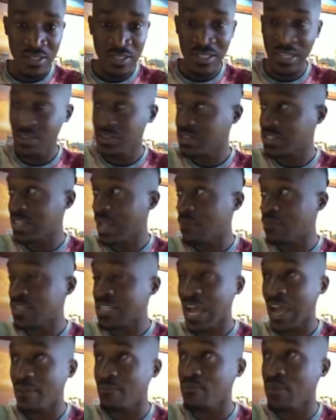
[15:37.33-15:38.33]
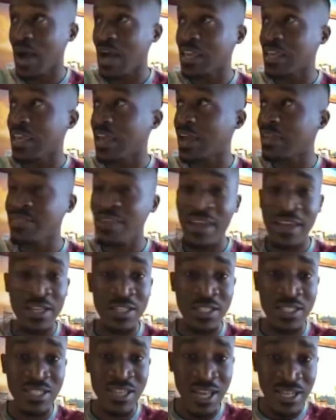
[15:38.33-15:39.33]
Sometime back here, I
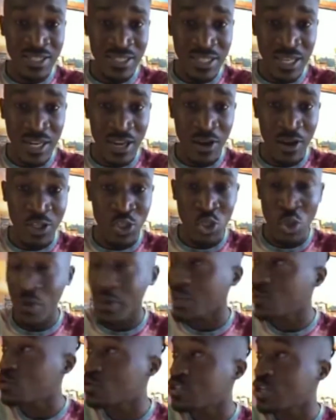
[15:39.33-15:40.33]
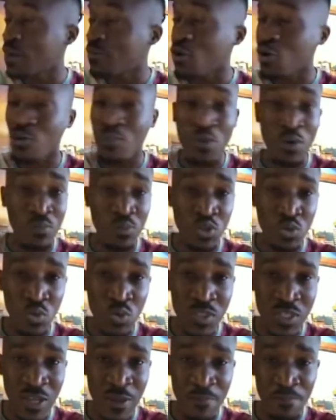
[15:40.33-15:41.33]
think it's yesterday, I was talking to Jacob
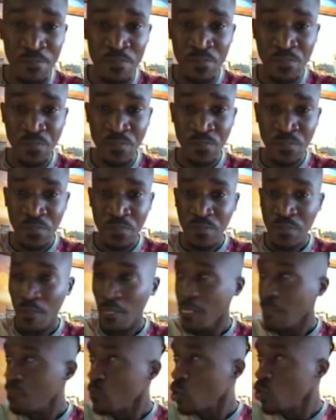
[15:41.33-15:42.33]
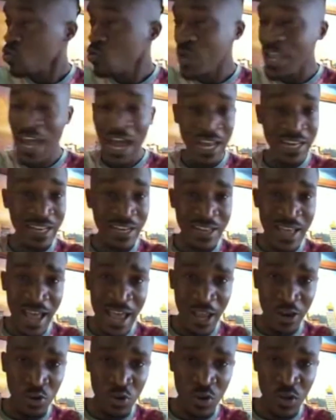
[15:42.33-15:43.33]
Omtuze. We had a
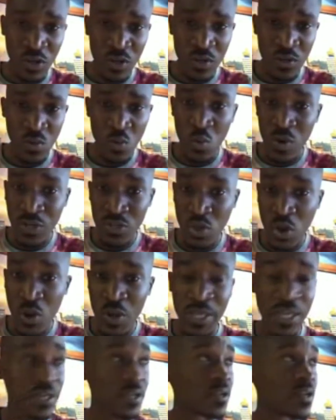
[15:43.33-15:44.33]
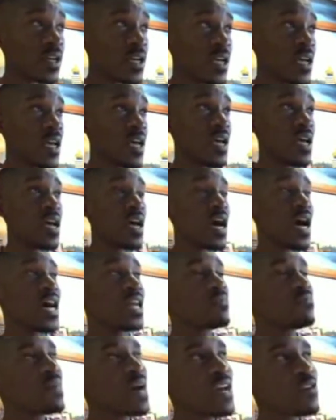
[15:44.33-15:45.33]
dialogue. We were talking.
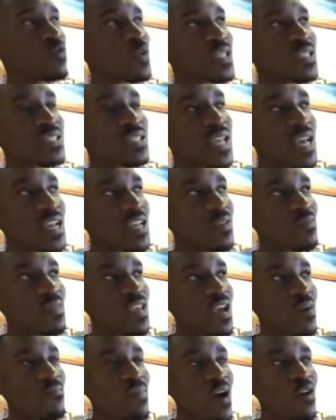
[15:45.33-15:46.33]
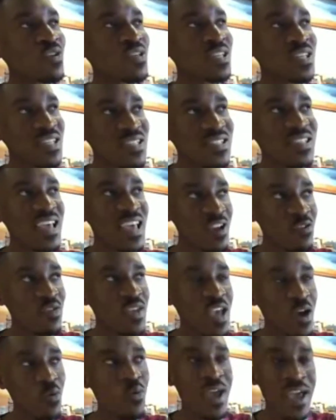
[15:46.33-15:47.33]
And man was telling me about his
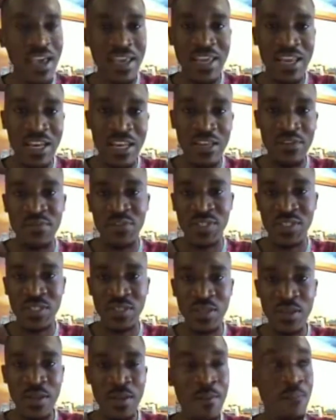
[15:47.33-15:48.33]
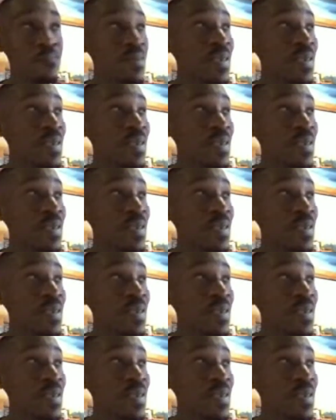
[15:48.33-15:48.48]
area where he lives.